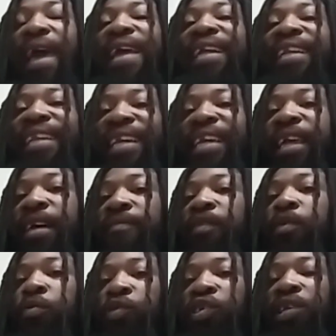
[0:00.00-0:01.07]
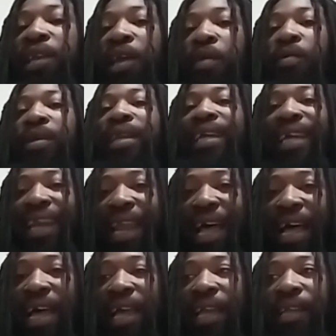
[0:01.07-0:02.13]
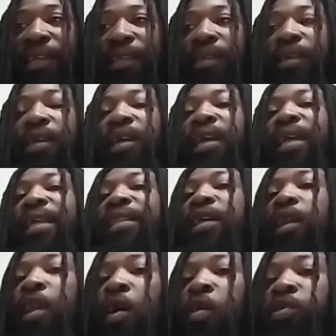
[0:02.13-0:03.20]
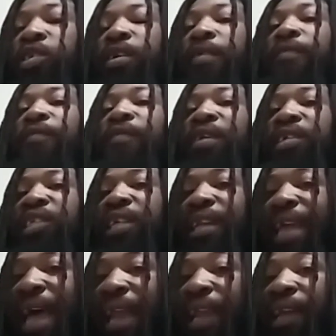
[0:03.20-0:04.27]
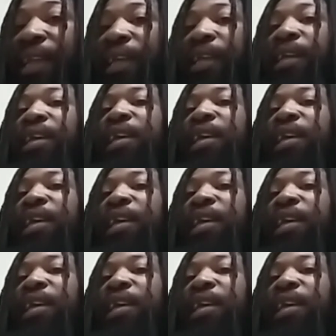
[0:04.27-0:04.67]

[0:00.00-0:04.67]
a de-evolutionary decline in the loss of functionality,